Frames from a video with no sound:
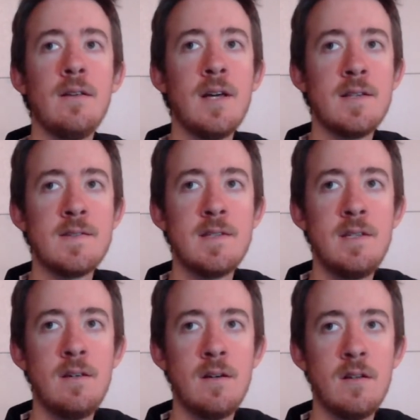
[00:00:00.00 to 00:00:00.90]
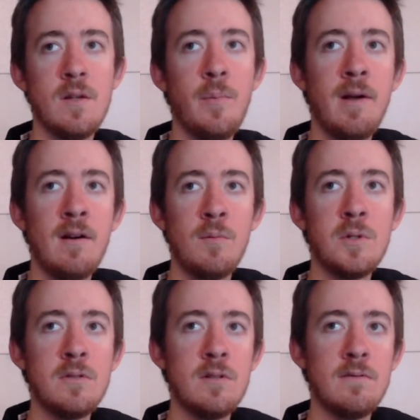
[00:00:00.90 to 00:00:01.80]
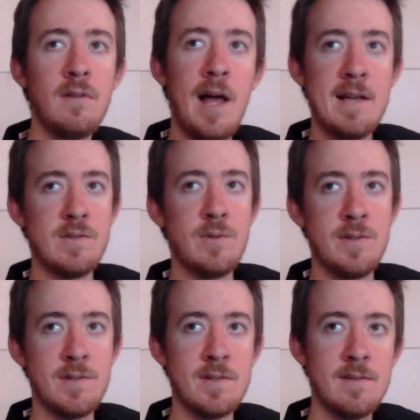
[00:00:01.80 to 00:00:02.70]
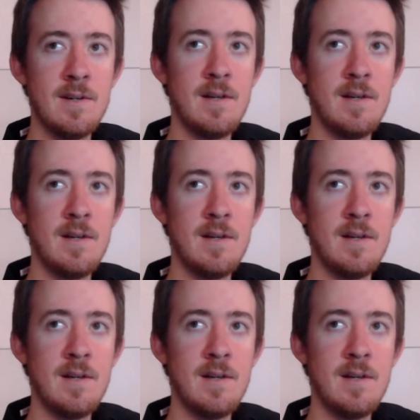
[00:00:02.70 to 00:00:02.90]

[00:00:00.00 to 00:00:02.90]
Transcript: and that's the parable of Lazarus.